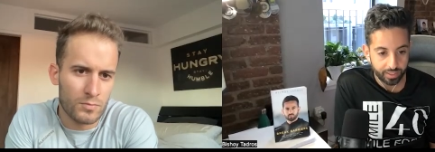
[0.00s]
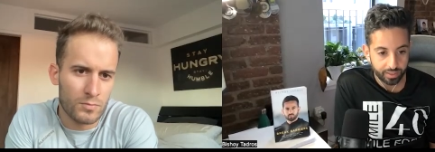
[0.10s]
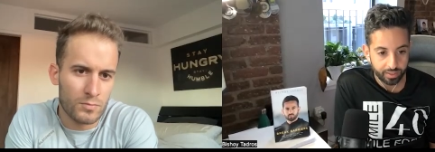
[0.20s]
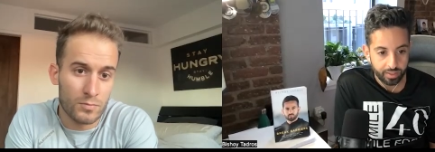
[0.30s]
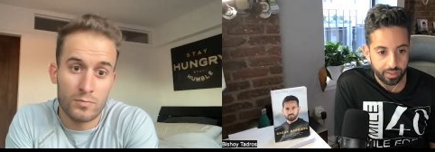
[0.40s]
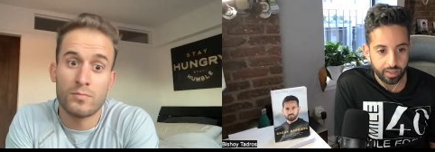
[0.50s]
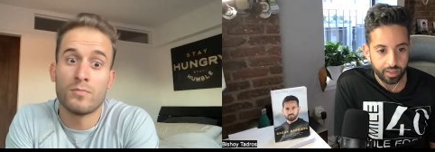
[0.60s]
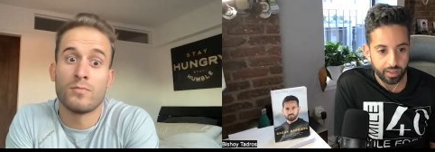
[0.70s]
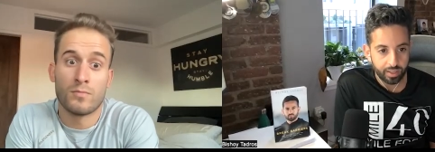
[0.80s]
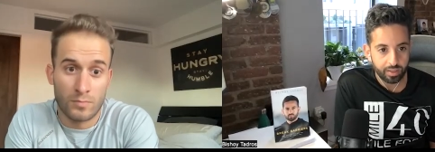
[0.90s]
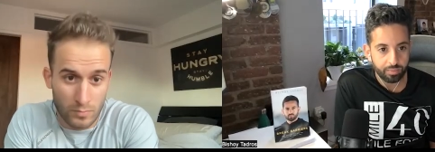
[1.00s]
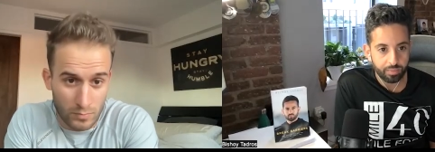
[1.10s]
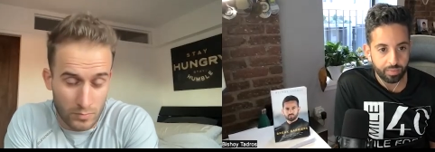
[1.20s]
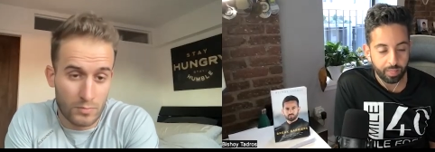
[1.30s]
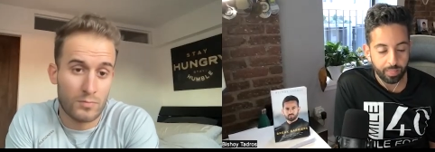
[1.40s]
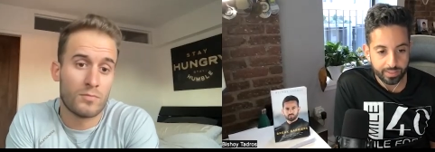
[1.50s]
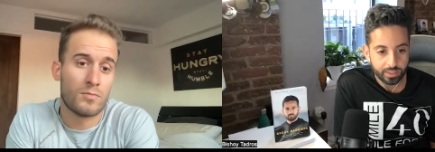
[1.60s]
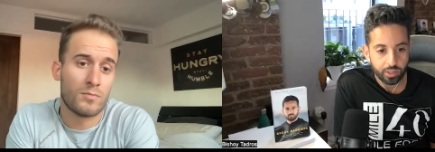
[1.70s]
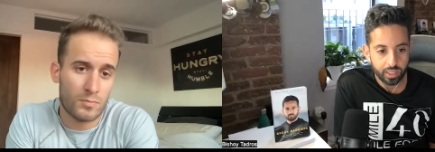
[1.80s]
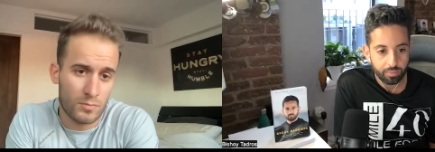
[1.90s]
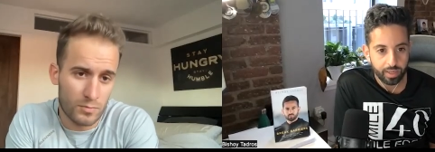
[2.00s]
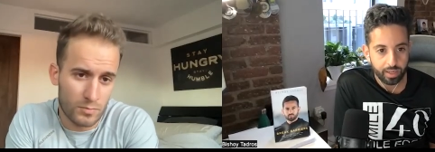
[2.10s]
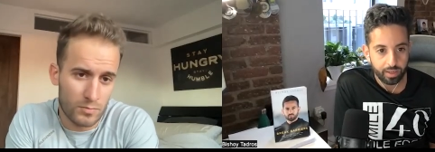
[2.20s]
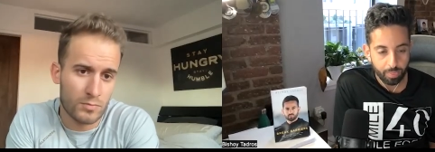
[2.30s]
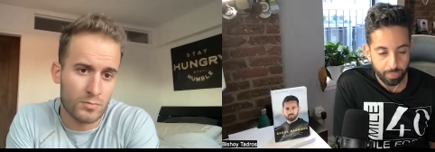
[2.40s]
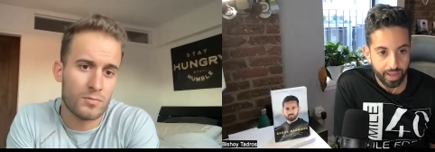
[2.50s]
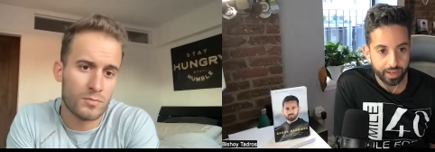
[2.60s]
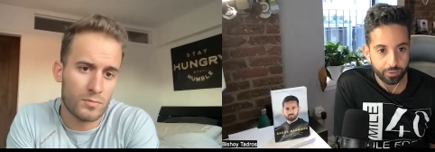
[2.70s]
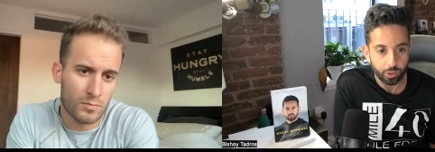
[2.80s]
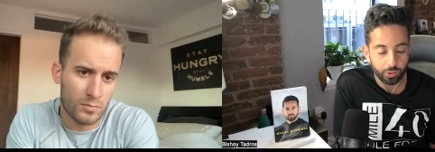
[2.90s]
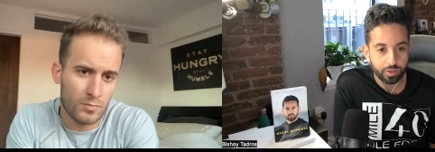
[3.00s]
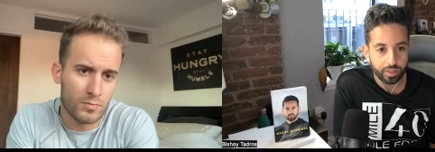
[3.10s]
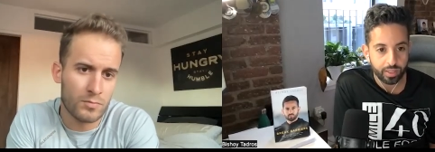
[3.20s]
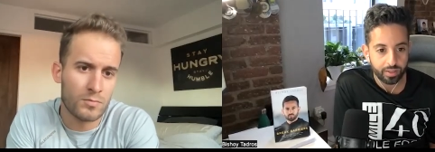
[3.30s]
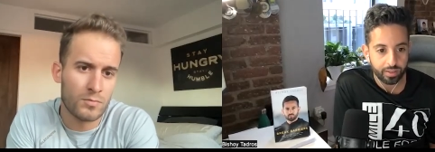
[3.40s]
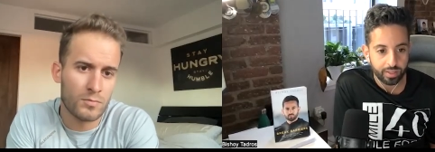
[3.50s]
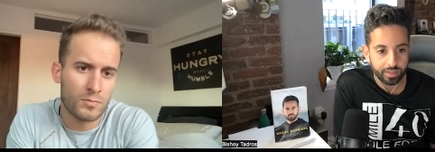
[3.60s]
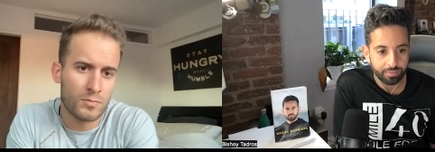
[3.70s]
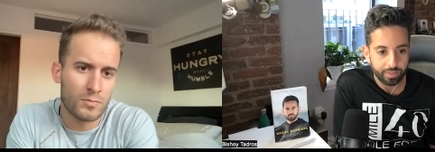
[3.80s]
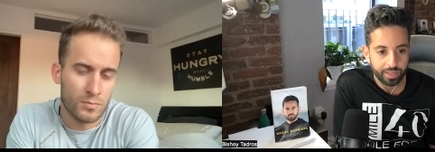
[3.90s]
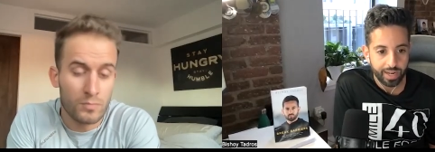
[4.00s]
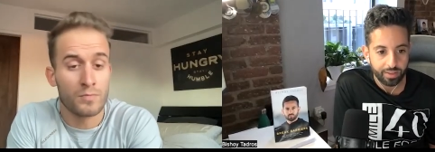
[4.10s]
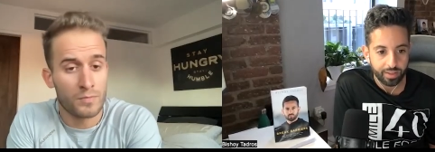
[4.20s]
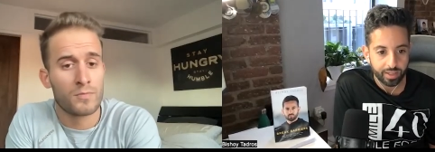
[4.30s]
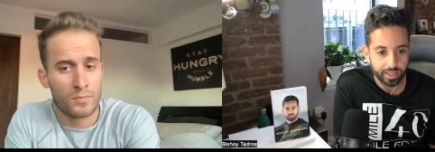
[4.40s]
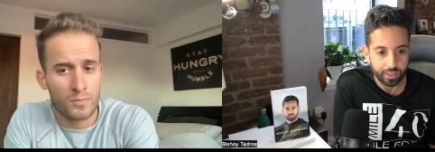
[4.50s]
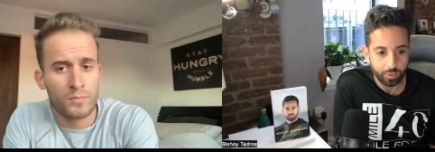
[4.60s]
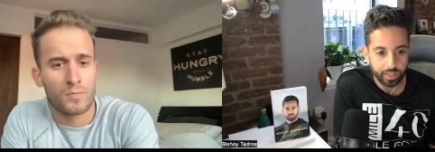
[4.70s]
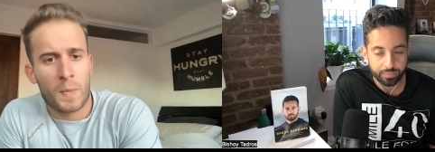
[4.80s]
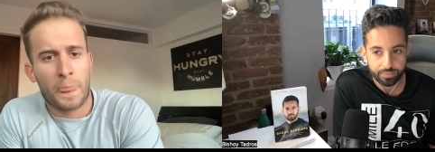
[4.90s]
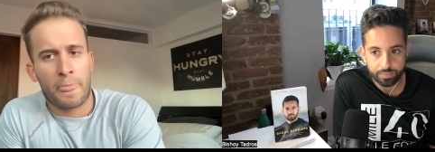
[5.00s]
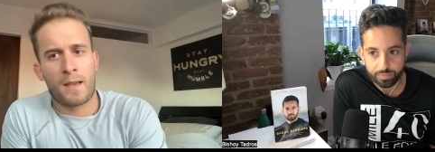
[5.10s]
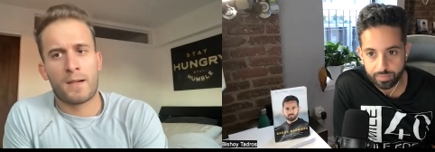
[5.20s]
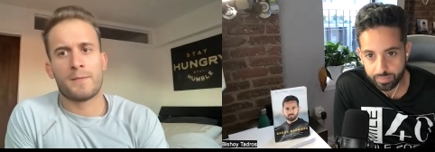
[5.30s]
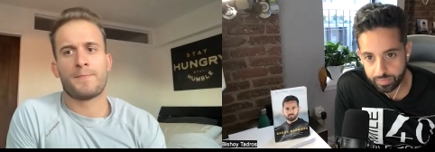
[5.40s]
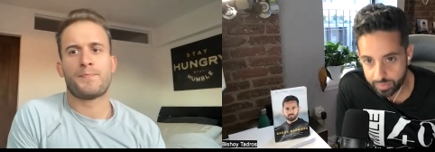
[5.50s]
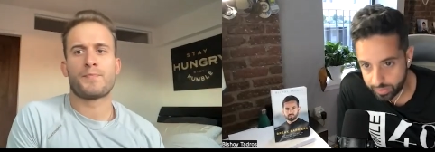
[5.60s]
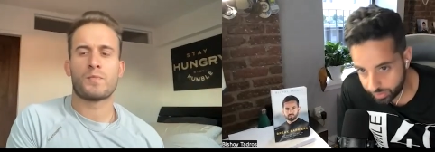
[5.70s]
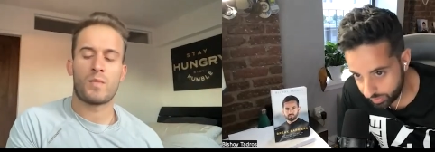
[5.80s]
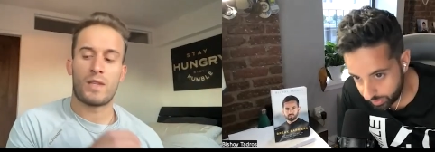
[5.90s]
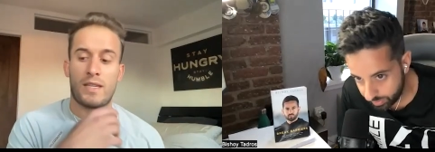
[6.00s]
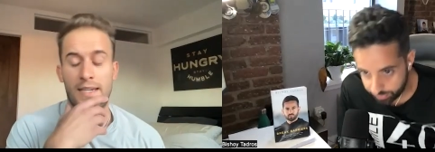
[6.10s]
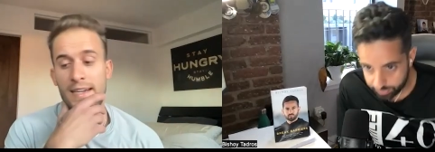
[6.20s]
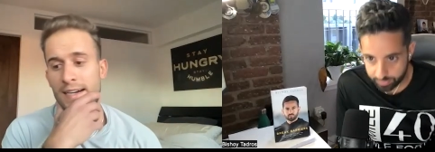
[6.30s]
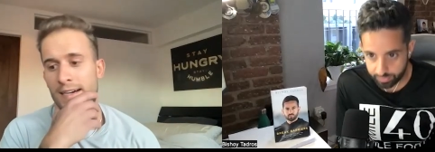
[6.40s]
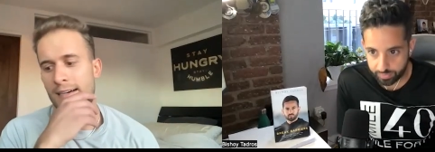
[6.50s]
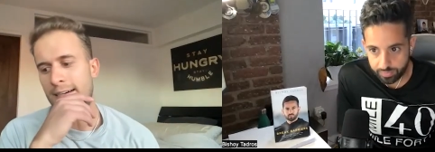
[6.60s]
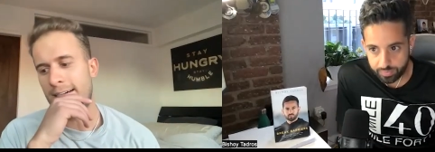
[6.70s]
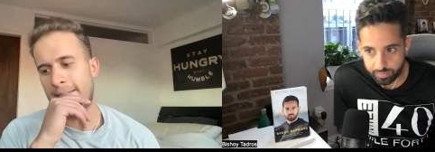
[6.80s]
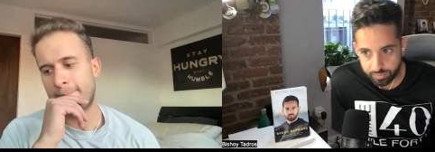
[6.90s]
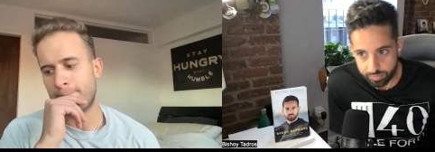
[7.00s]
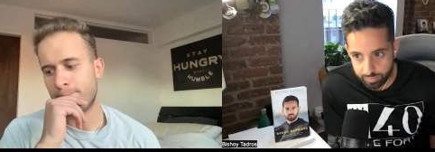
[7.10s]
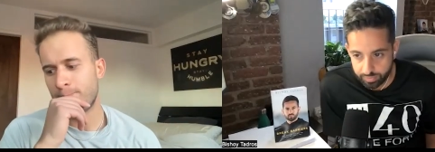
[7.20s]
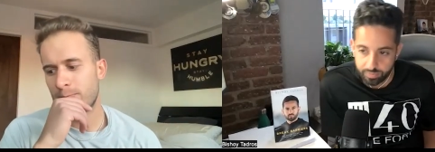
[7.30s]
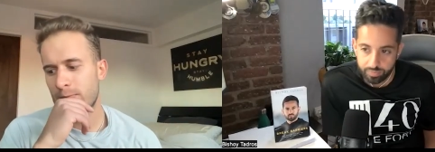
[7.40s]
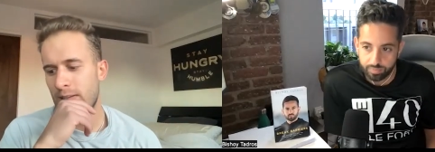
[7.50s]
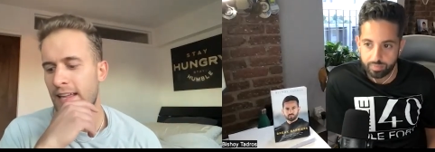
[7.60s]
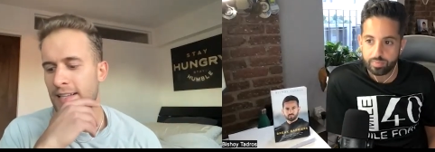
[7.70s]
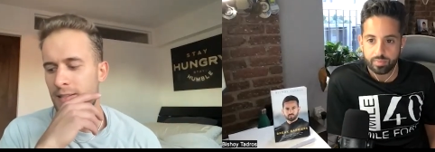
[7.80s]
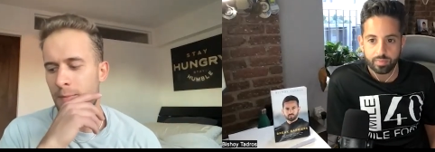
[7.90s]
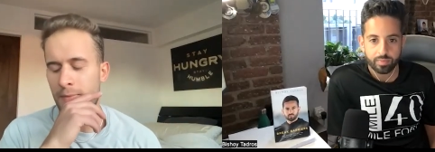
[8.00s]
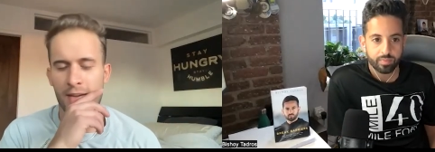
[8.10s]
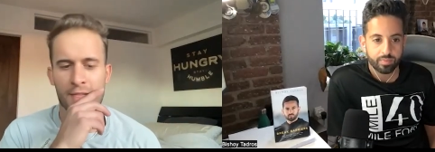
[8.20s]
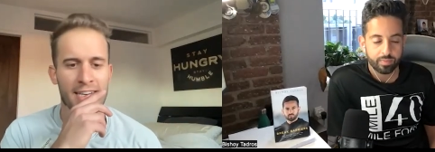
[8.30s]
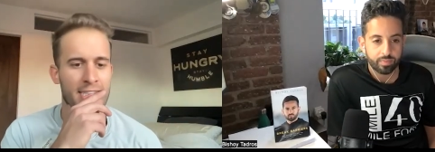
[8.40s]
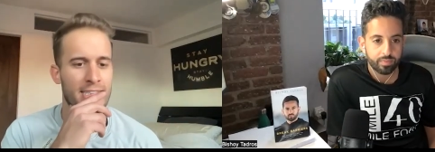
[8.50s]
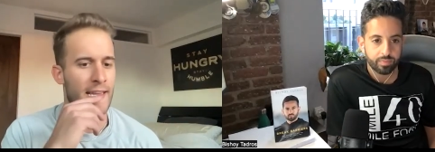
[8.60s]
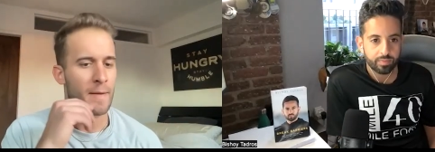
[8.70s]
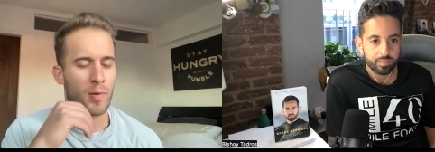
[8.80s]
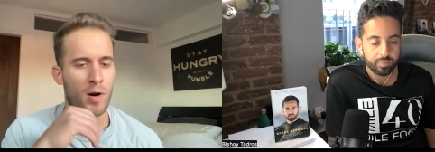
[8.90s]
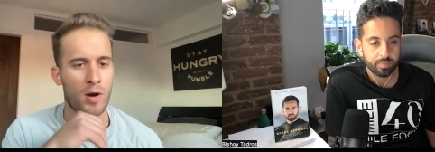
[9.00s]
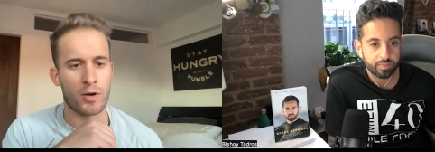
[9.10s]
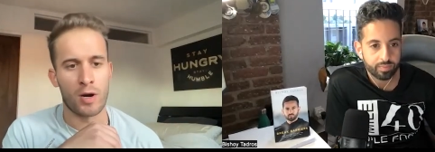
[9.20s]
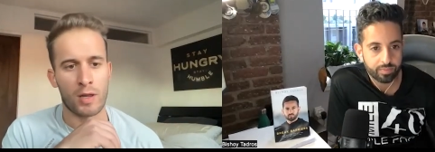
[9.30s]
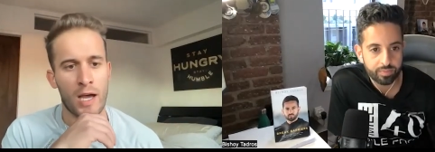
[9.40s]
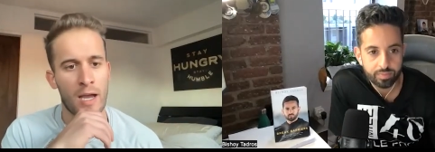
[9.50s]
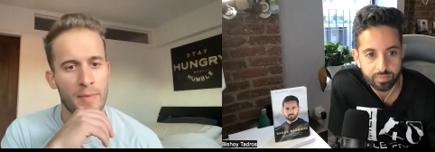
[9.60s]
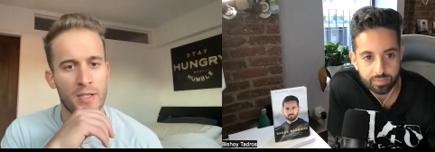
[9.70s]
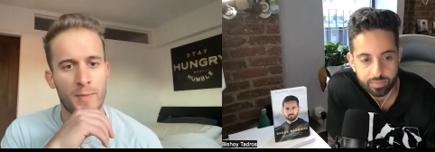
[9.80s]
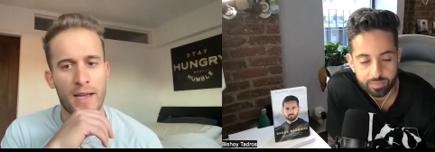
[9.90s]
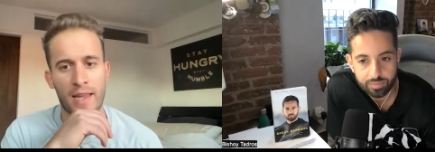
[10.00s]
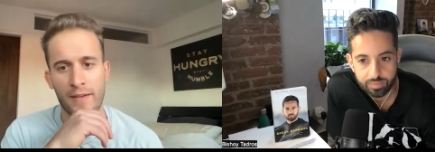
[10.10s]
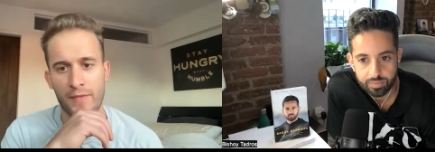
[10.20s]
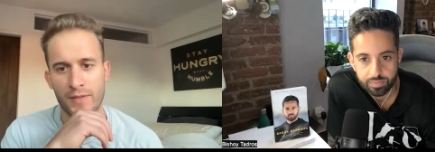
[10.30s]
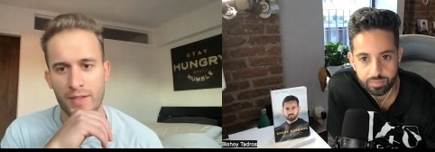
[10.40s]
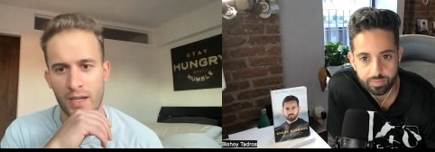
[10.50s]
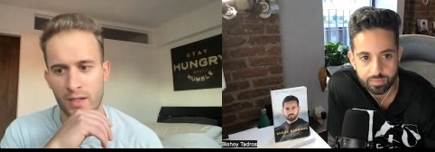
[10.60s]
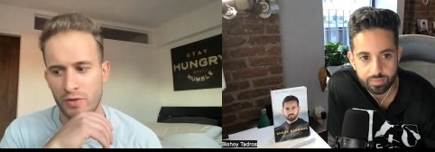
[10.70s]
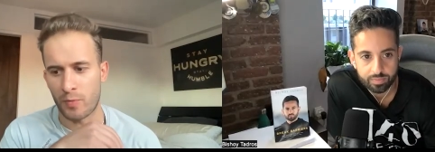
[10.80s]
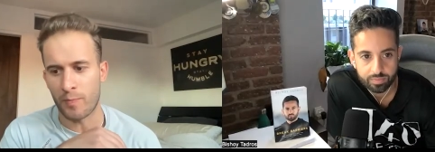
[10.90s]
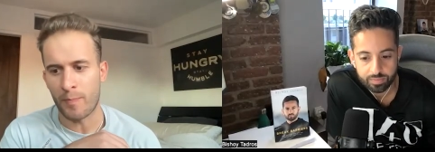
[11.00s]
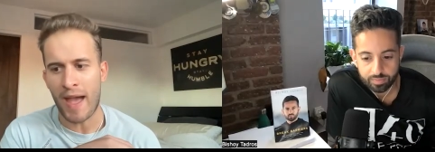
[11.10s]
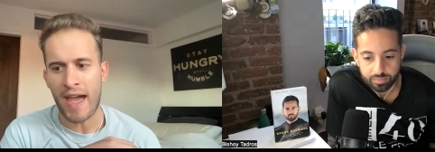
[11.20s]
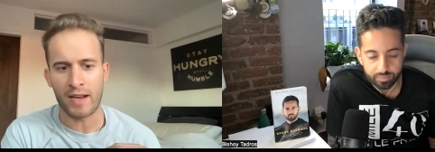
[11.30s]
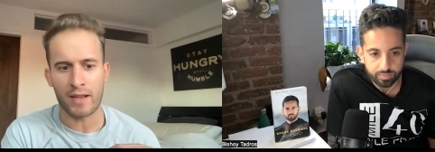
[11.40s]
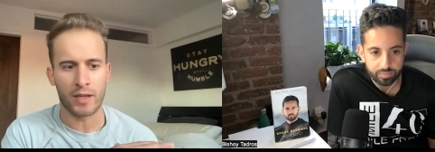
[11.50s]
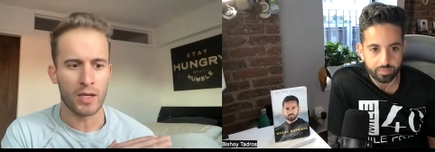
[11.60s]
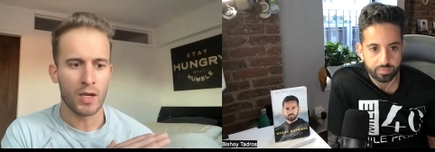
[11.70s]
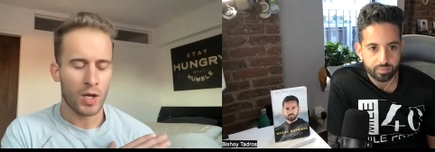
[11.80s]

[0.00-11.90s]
Speaker 1: then. Um, let's talk about that growth and and and how that kind of went.
Speaker 2: Yeah, um, and that's something I've actually sat and pondered on a lot because my life has taken a dramatically